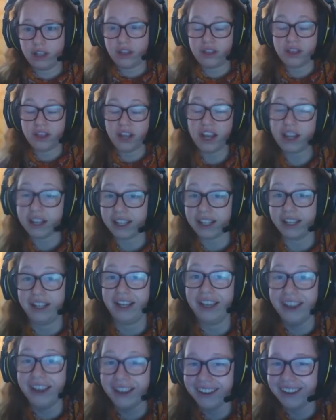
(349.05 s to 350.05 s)

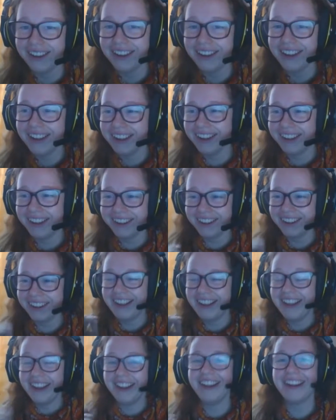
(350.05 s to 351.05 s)
Luckily,
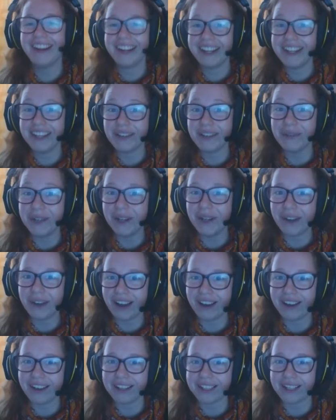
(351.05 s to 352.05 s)
luckily there were no
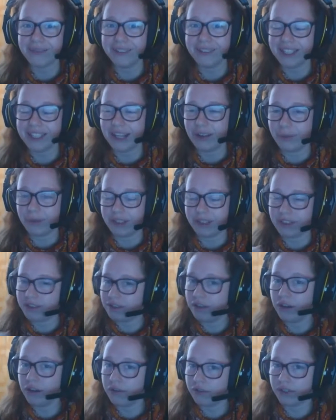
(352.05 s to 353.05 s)
cars coming down, because
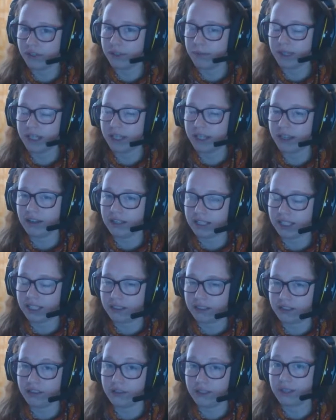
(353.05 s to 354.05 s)
not very many cars like
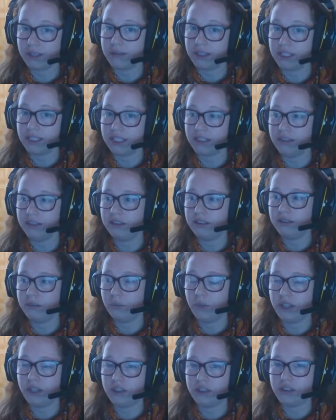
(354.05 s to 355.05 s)
to go down this hill,
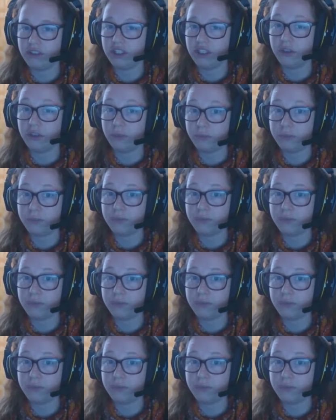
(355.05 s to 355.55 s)
which, you know,